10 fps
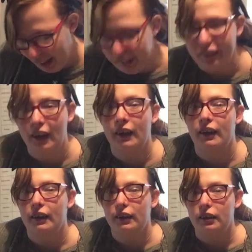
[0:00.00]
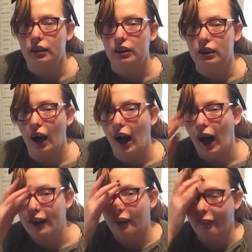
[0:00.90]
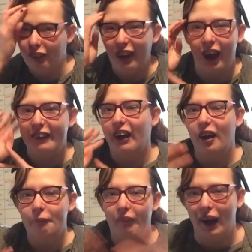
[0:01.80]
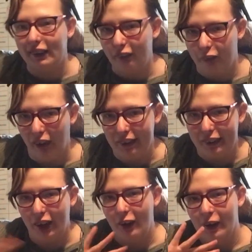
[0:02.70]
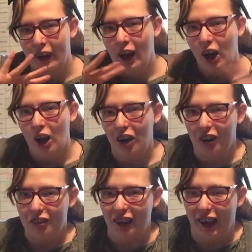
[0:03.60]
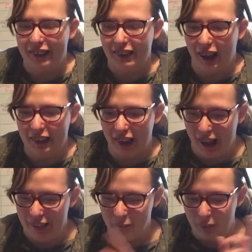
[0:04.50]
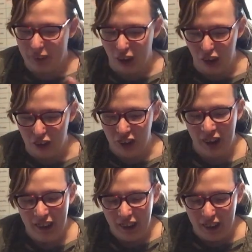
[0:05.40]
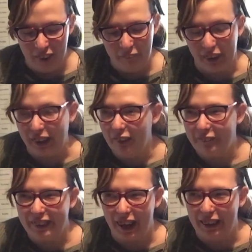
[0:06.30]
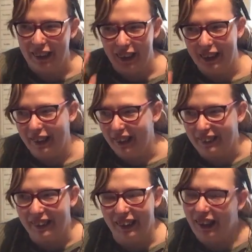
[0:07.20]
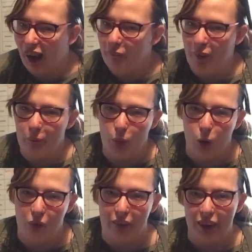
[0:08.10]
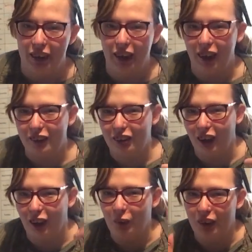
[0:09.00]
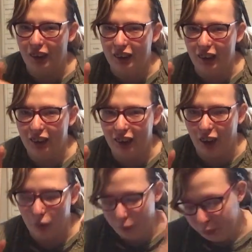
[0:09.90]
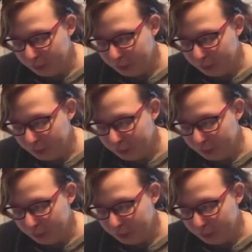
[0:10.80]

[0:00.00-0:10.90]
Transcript: and yeah, and I will say a massive thank you right at the end, because if I keep saying it, it can get a bit boring, so you know.